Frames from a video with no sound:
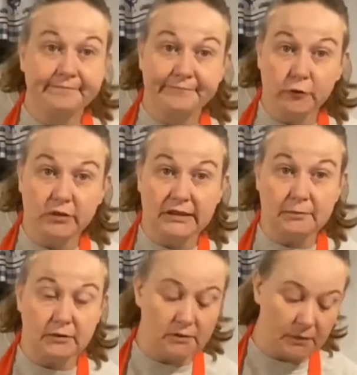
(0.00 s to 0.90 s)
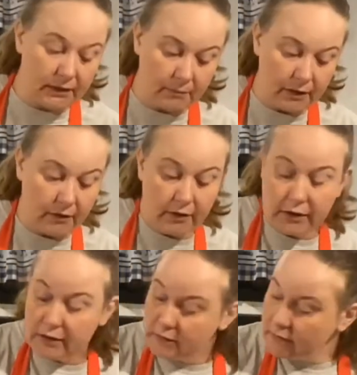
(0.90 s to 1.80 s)
4 teaspoons of baking powder.
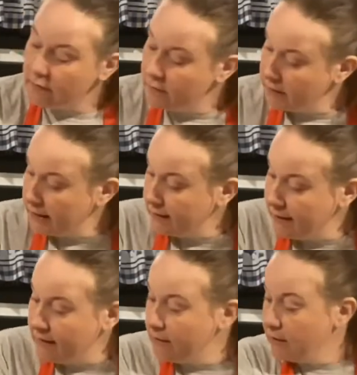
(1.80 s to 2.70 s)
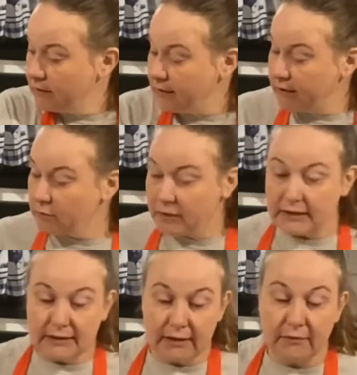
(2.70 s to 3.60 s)
So, okay, now take your whisk
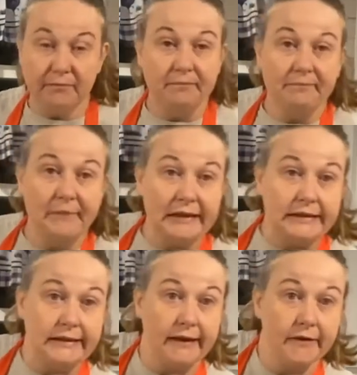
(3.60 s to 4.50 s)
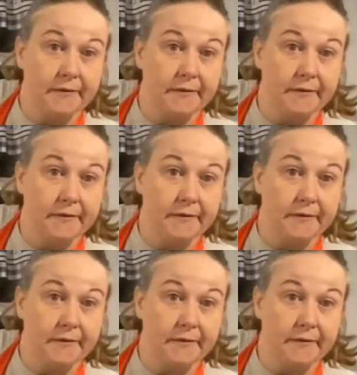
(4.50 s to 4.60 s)
and mix it together.